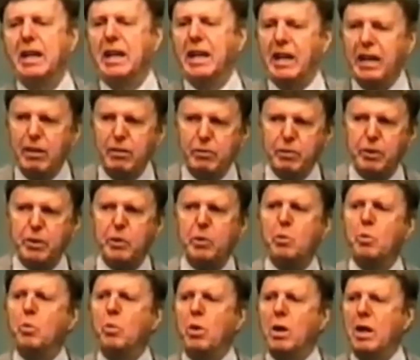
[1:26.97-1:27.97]
ever
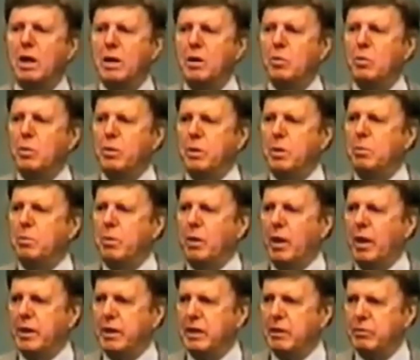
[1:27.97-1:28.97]
one with the
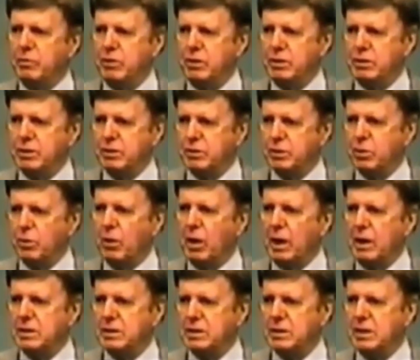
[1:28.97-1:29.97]
body of Jesus
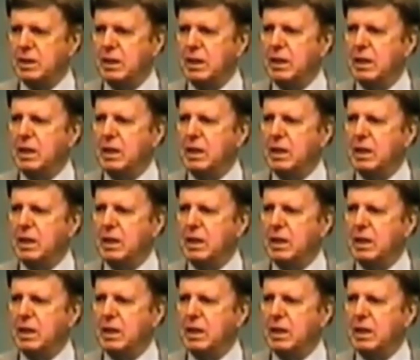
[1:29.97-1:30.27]
Christ,